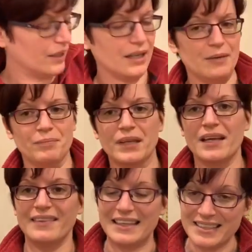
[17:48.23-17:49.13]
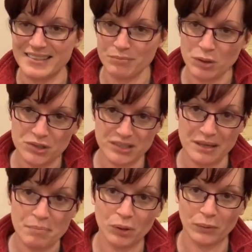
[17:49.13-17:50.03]
The most
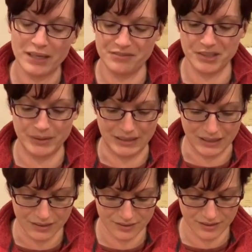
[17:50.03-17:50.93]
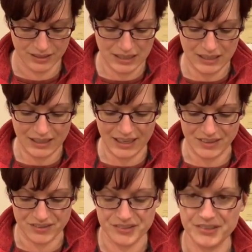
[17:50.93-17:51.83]
simple way of doing this
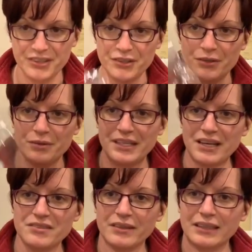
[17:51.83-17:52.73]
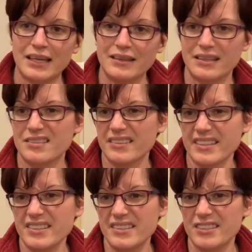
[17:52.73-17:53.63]
is to get something like this. So
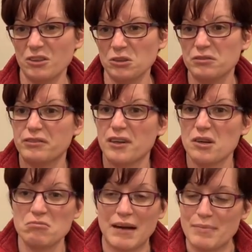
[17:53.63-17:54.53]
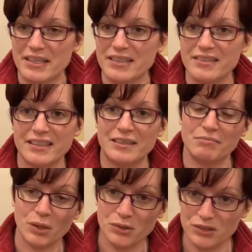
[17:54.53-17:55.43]
this is sold for rabbits
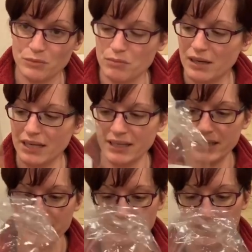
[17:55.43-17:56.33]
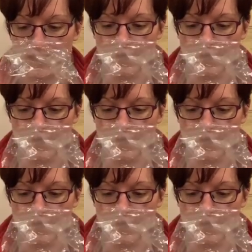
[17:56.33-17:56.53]
in most supermarkets.